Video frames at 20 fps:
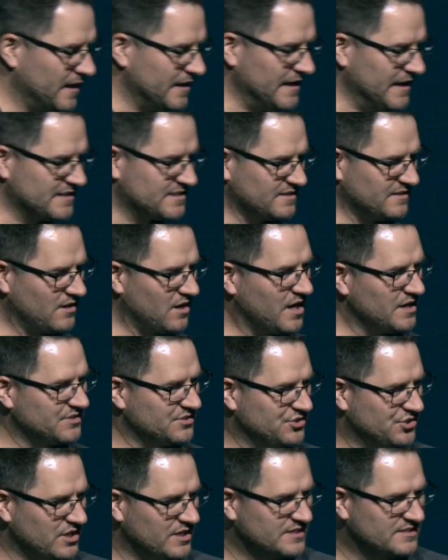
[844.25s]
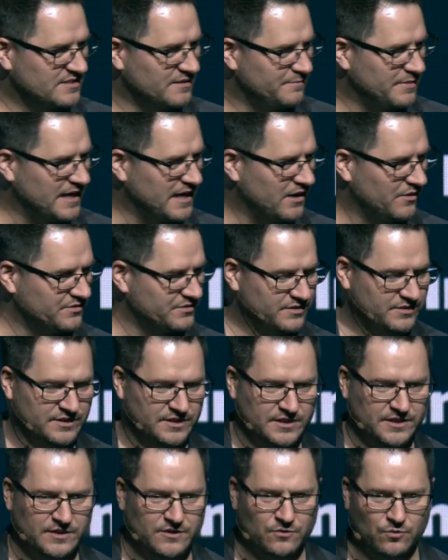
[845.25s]
it's not just about
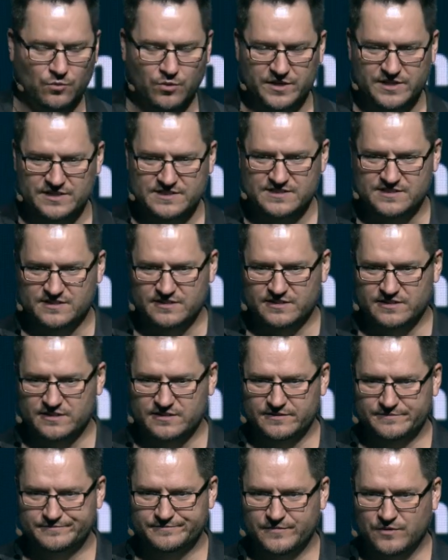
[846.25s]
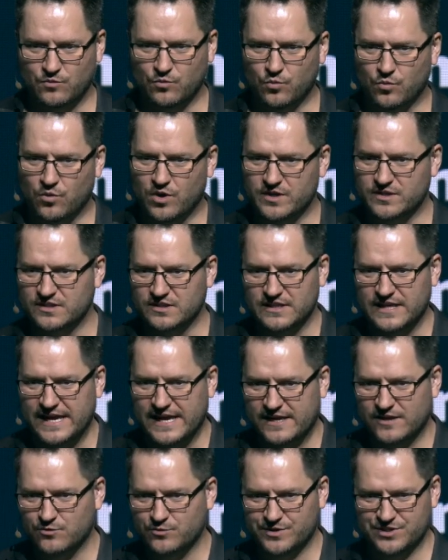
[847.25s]
what is the one
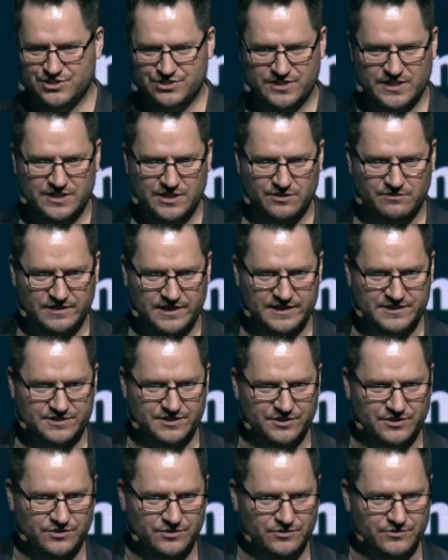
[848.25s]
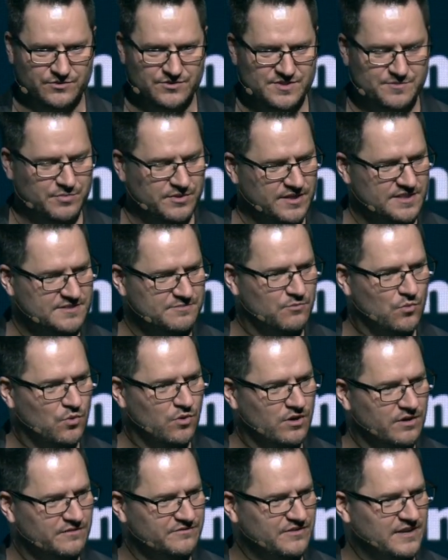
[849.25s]
language that you need to use, but it's
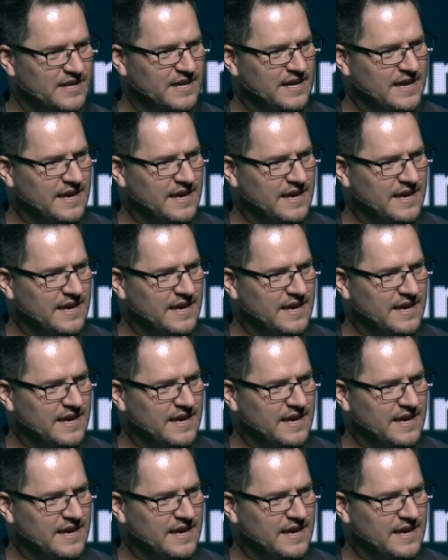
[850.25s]
more of,